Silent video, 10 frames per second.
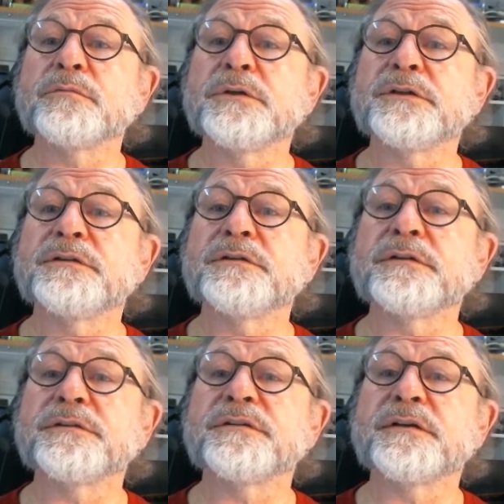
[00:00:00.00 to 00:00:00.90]
which
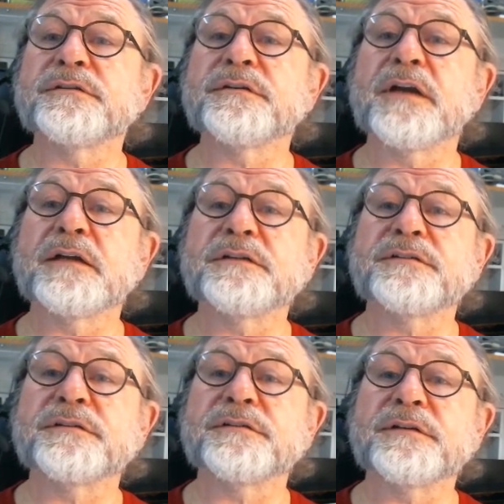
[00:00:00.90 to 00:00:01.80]
says
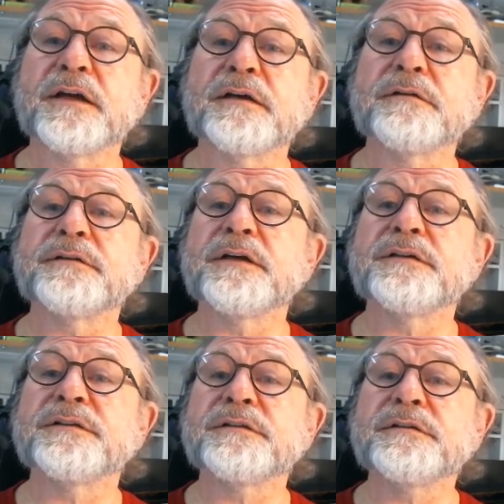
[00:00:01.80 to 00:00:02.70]
analysis and
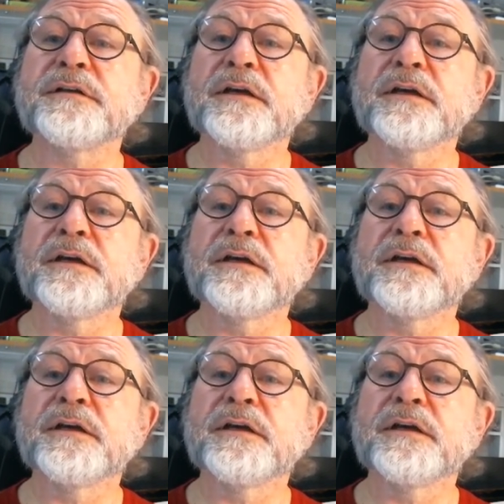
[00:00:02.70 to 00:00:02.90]
annotation.